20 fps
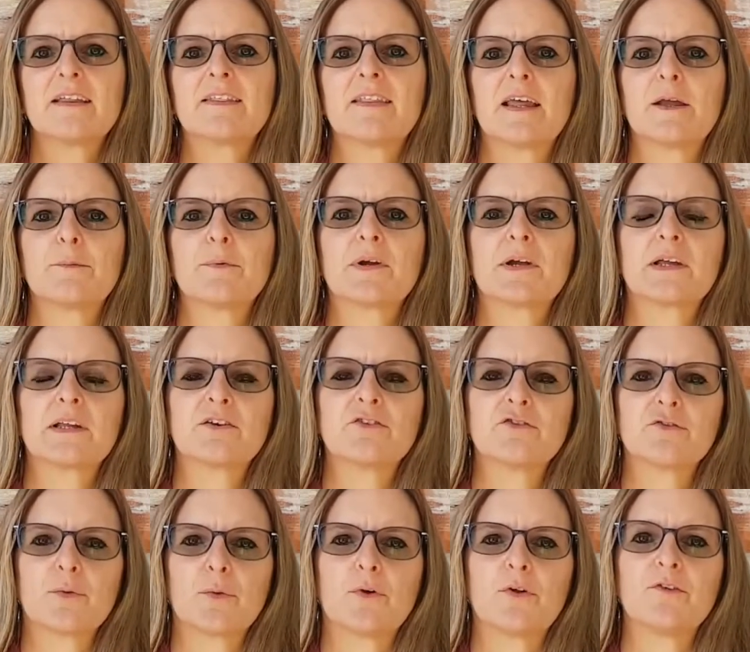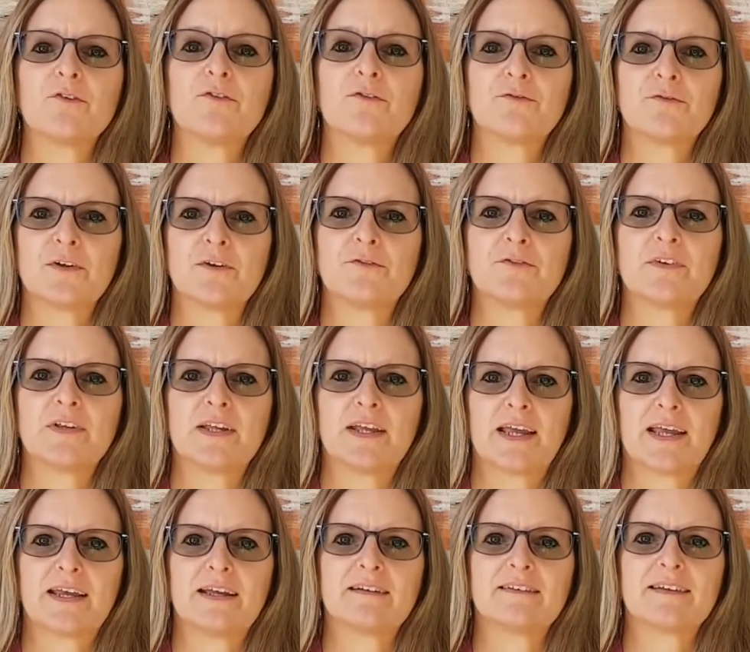they would control
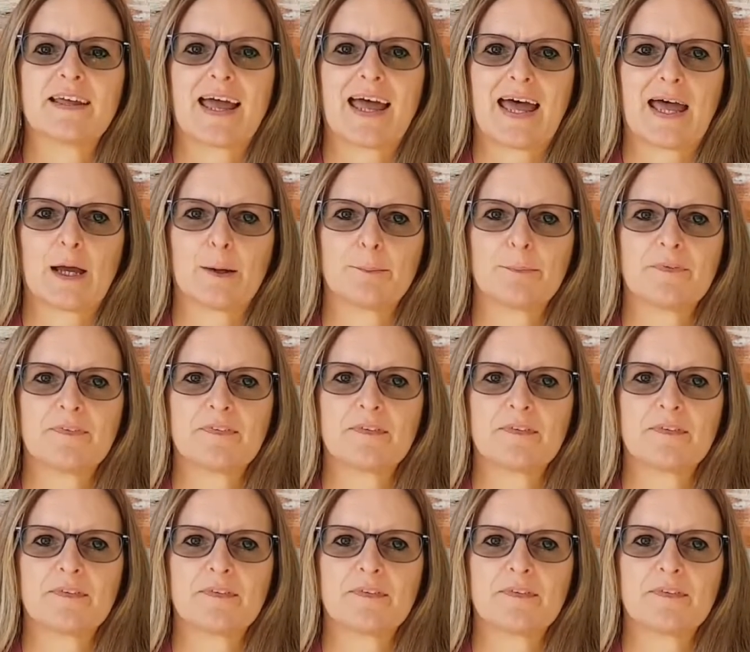58 apps.